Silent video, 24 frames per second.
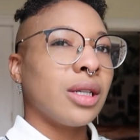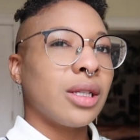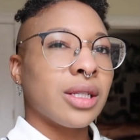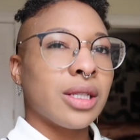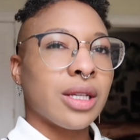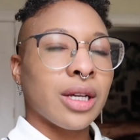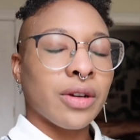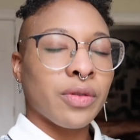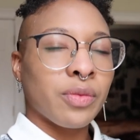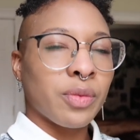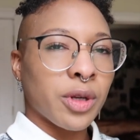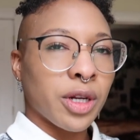
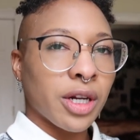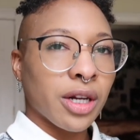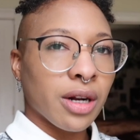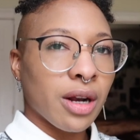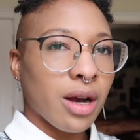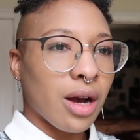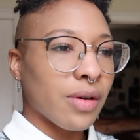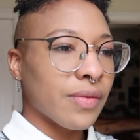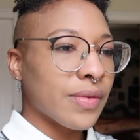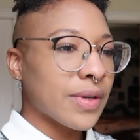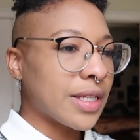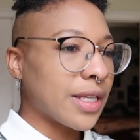to have been in
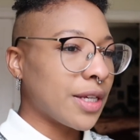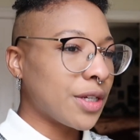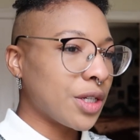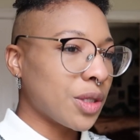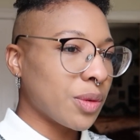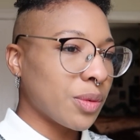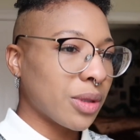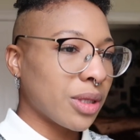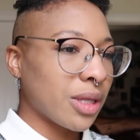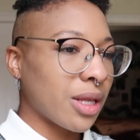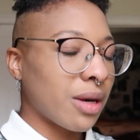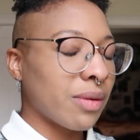
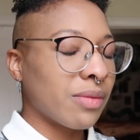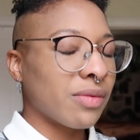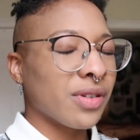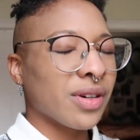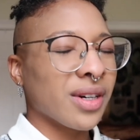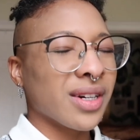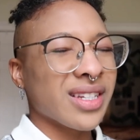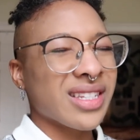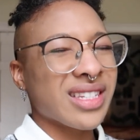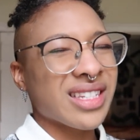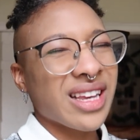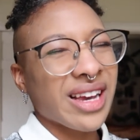conversation with them
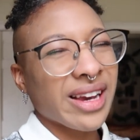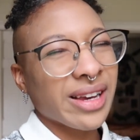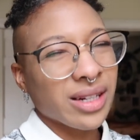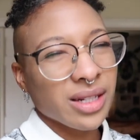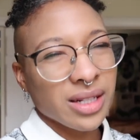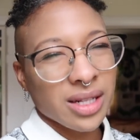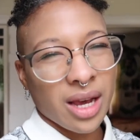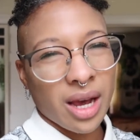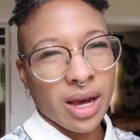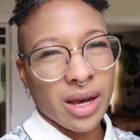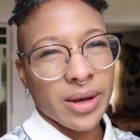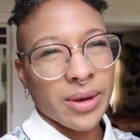for a second
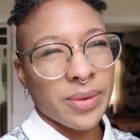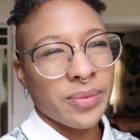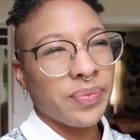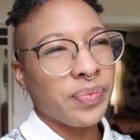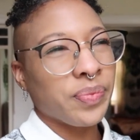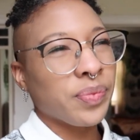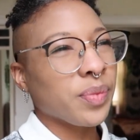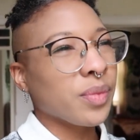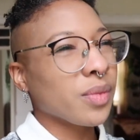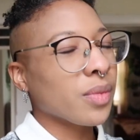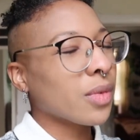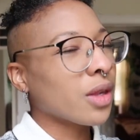
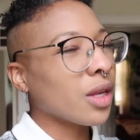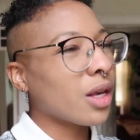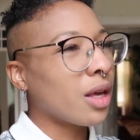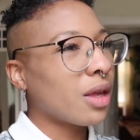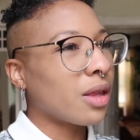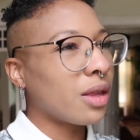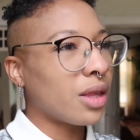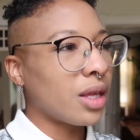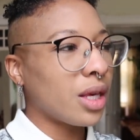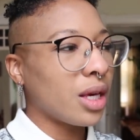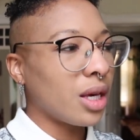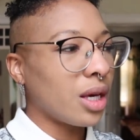time.
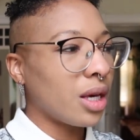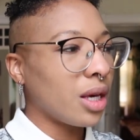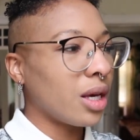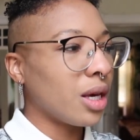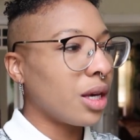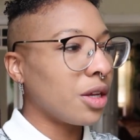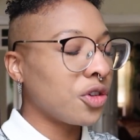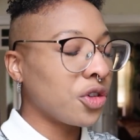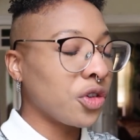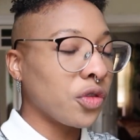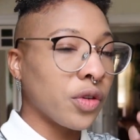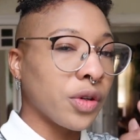The
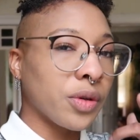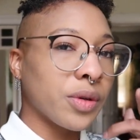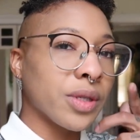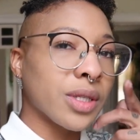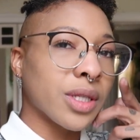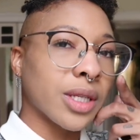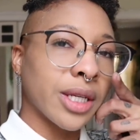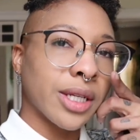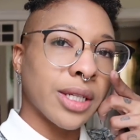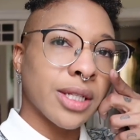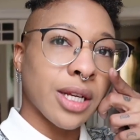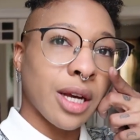interview is
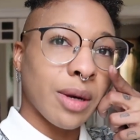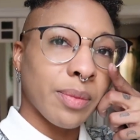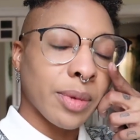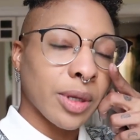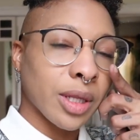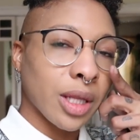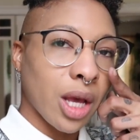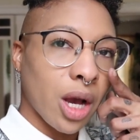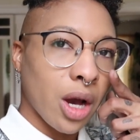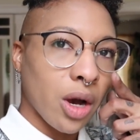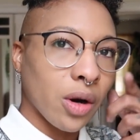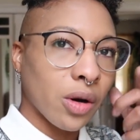linked down
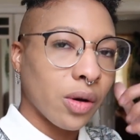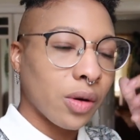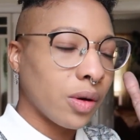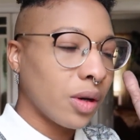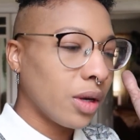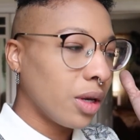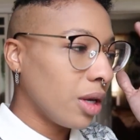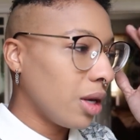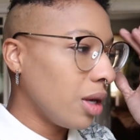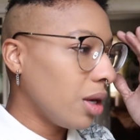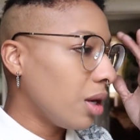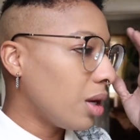below.
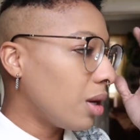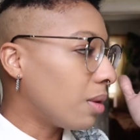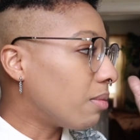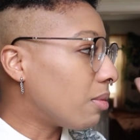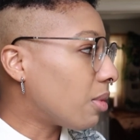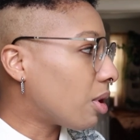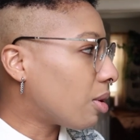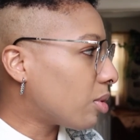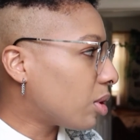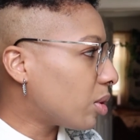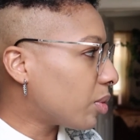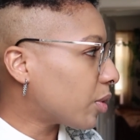
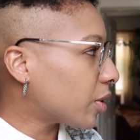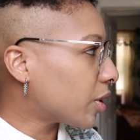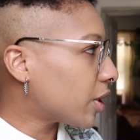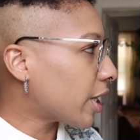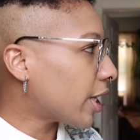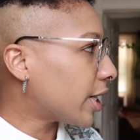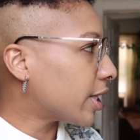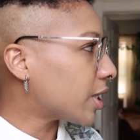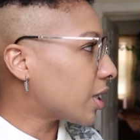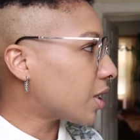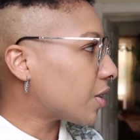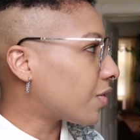Mama
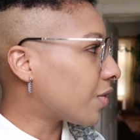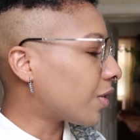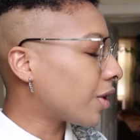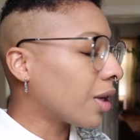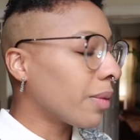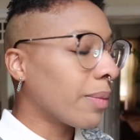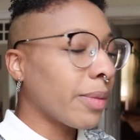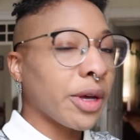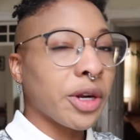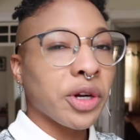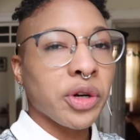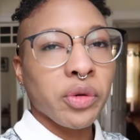Botai is
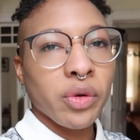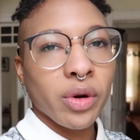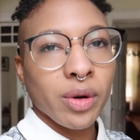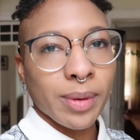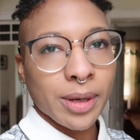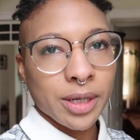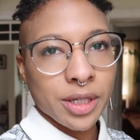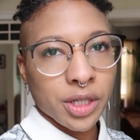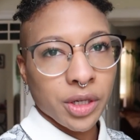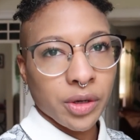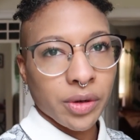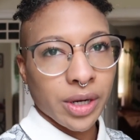feeling better. We're
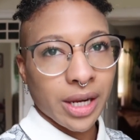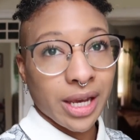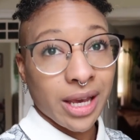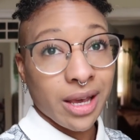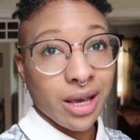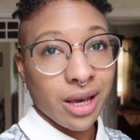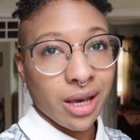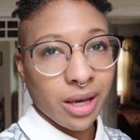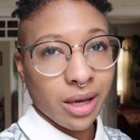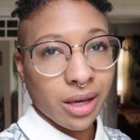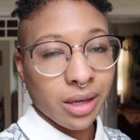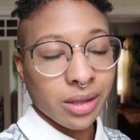about to go to
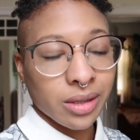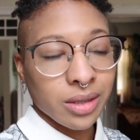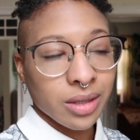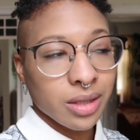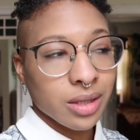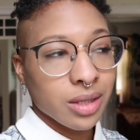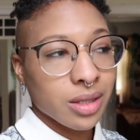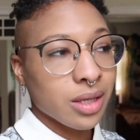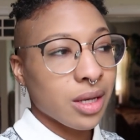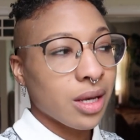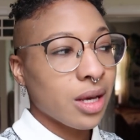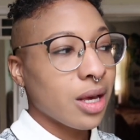
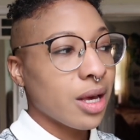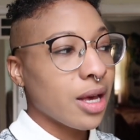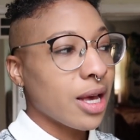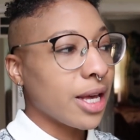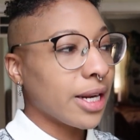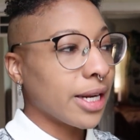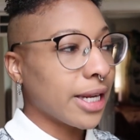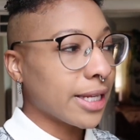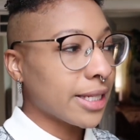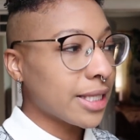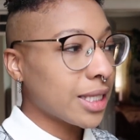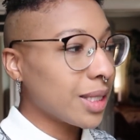Cane's
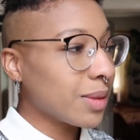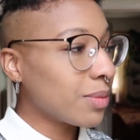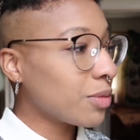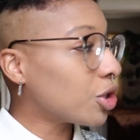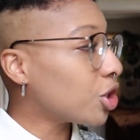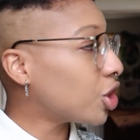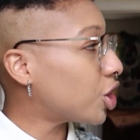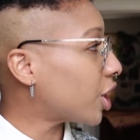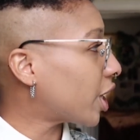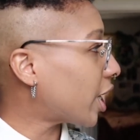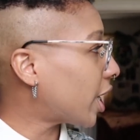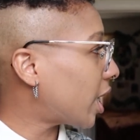and get some
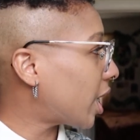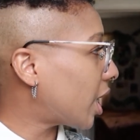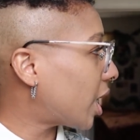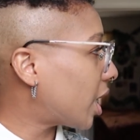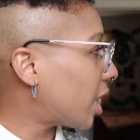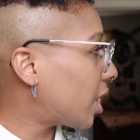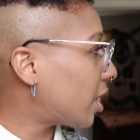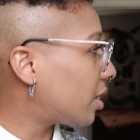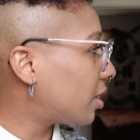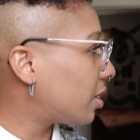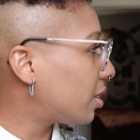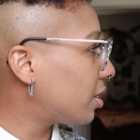
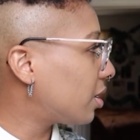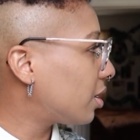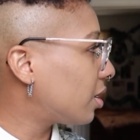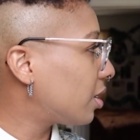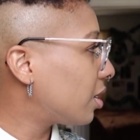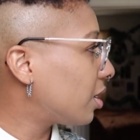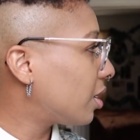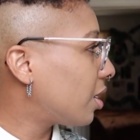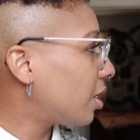chicken